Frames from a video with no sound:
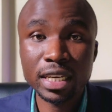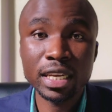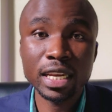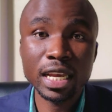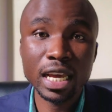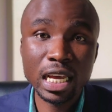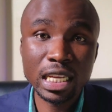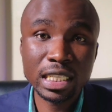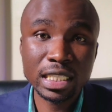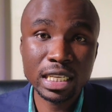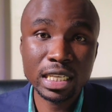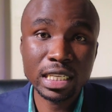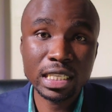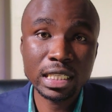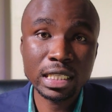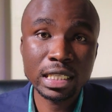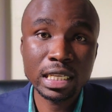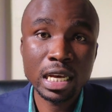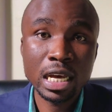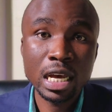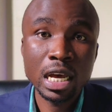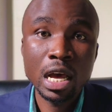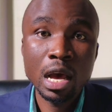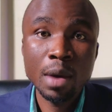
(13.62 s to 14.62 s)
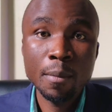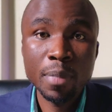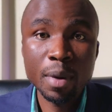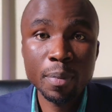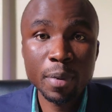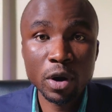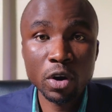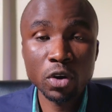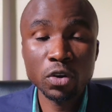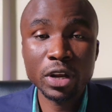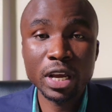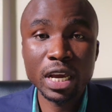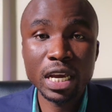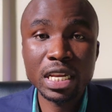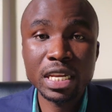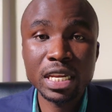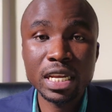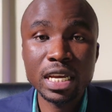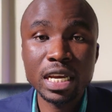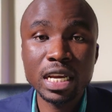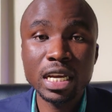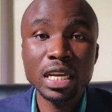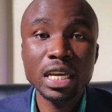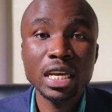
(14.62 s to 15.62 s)
essence, people are not
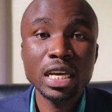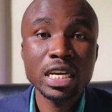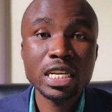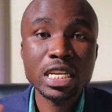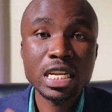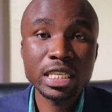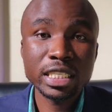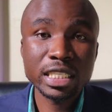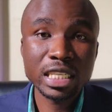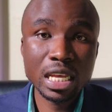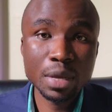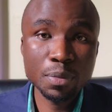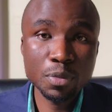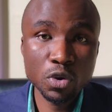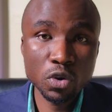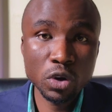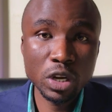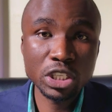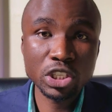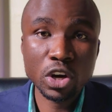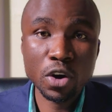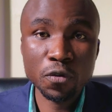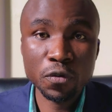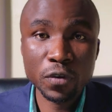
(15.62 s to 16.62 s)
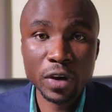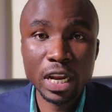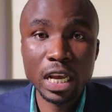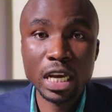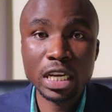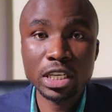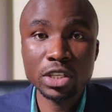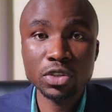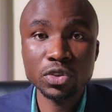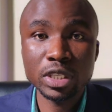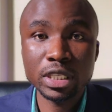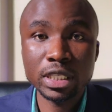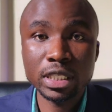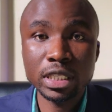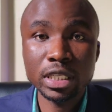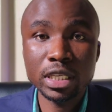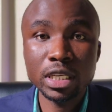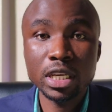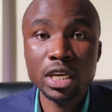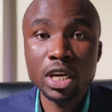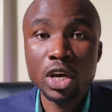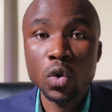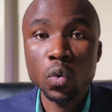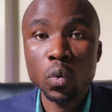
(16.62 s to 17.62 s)
getting the same units of electricity
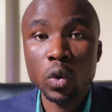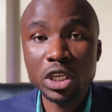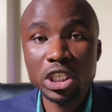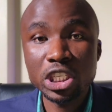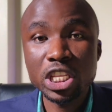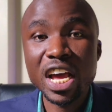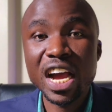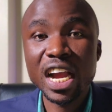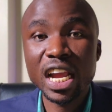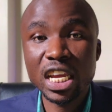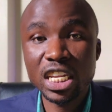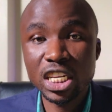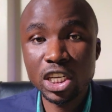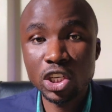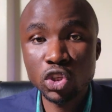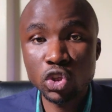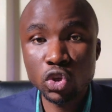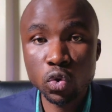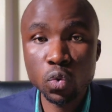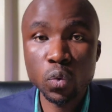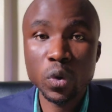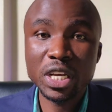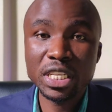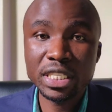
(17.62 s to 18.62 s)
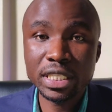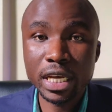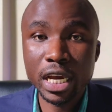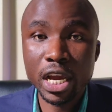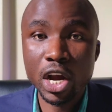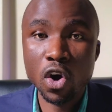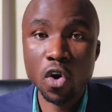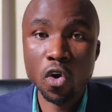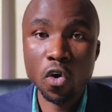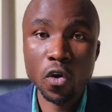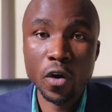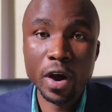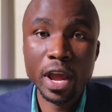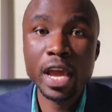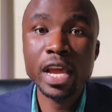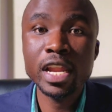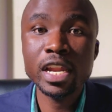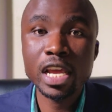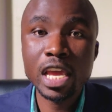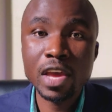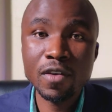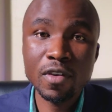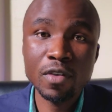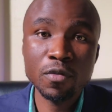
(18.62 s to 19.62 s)
which they are getting 2 weeks ago. And
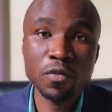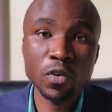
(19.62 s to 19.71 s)
even for